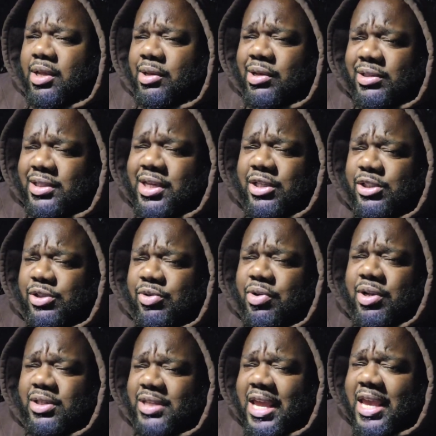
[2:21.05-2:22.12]
You seen
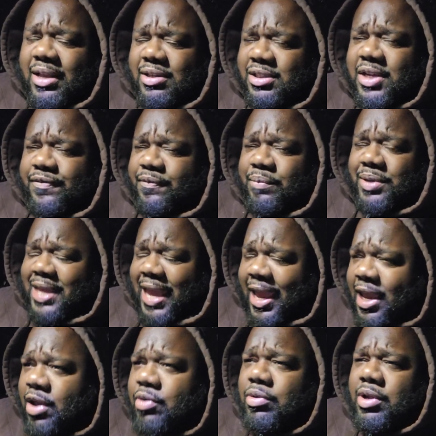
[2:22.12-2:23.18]
Shawn take shit from
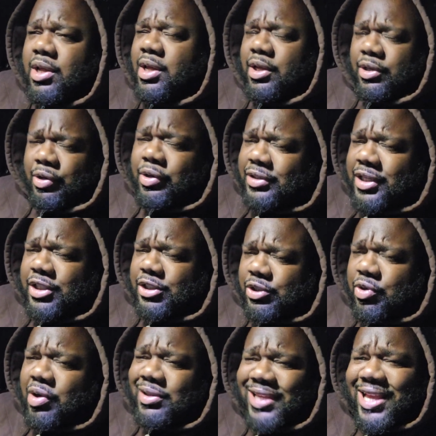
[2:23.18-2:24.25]
Cal. You seen
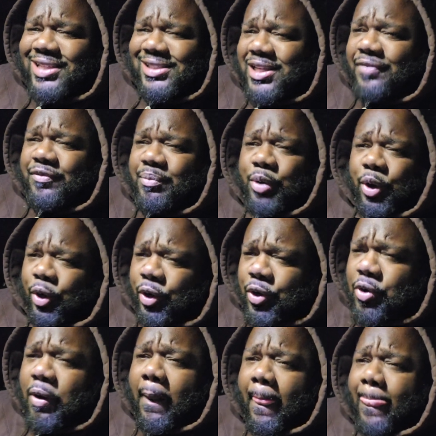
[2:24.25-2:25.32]
Shawn take shit from
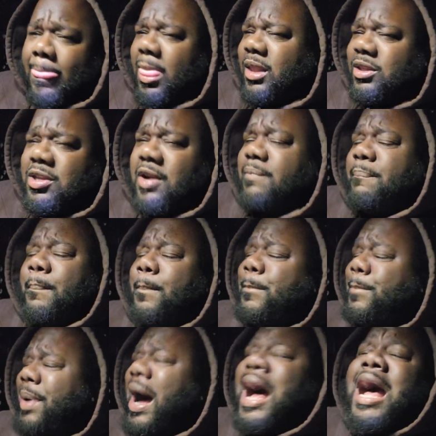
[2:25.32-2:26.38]
Earl. Took
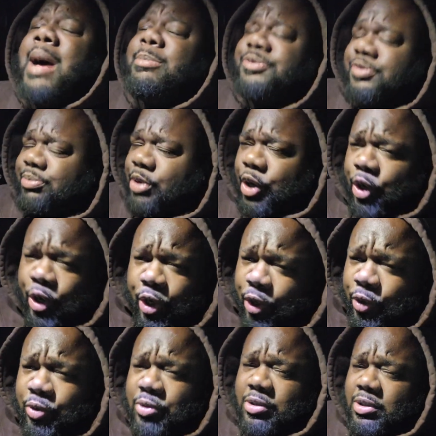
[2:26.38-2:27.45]
bombs from
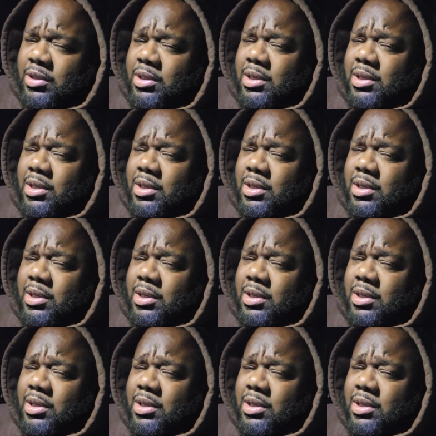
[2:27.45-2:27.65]
Earl.